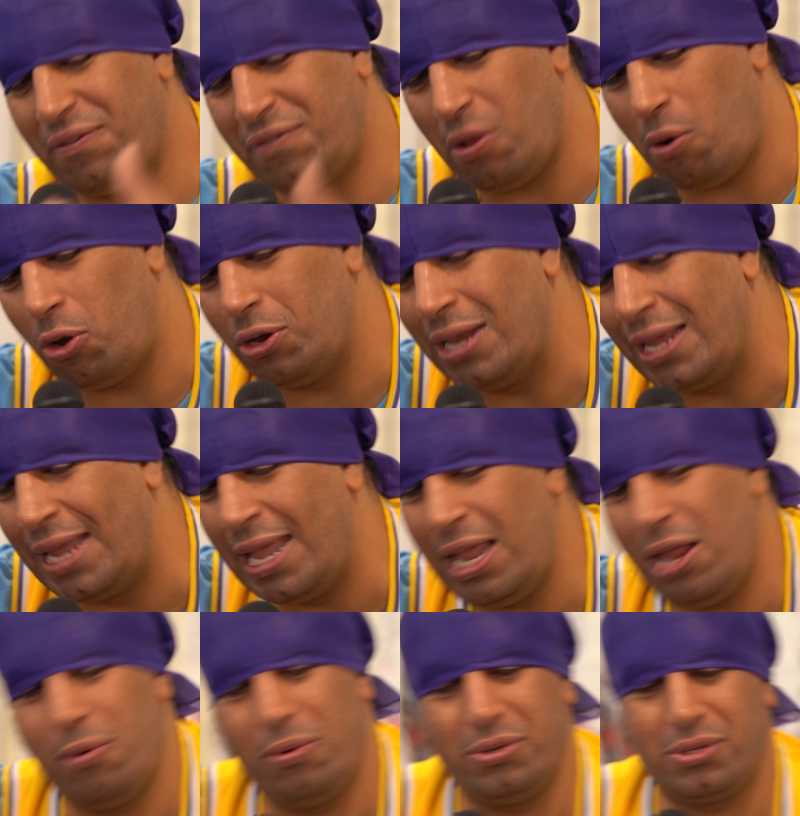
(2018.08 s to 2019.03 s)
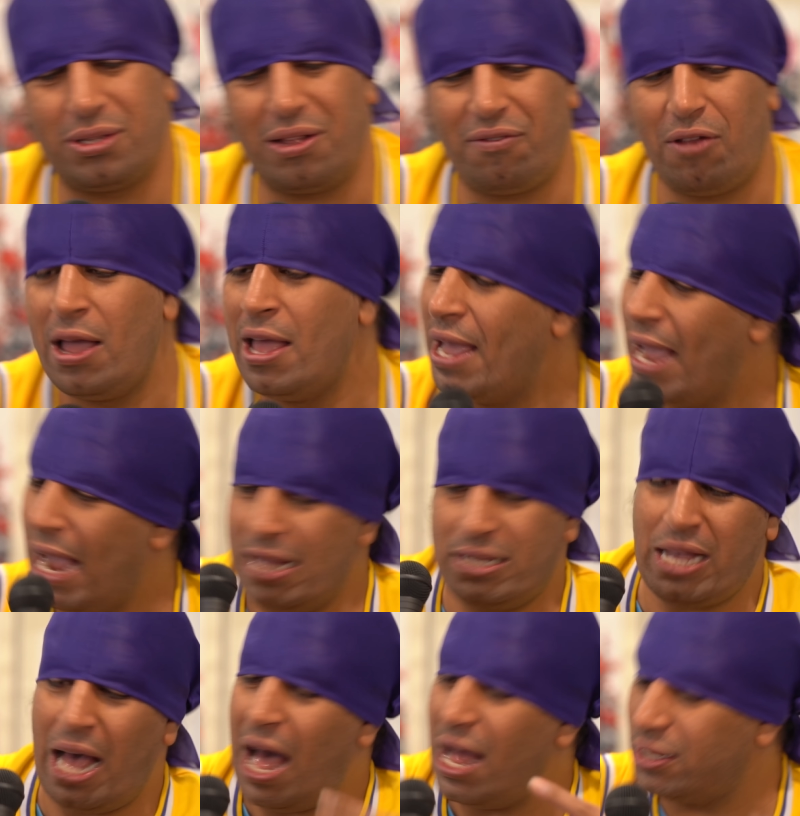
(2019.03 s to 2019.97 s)
they're on the gear and stuff like,
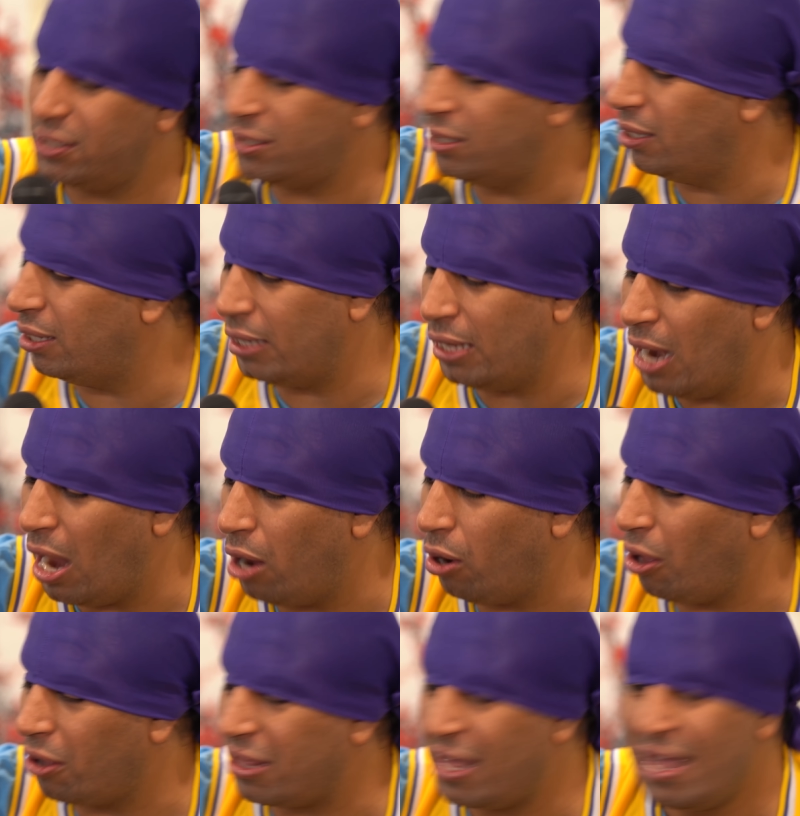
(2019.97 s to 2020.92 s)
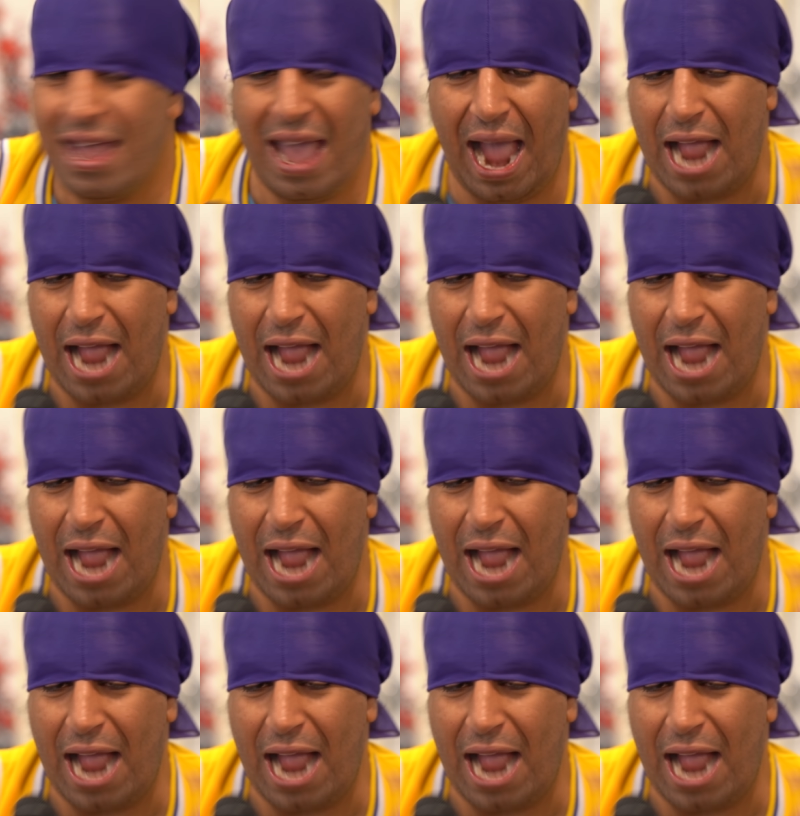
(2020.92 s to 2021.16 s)
it's hard to, you know, like,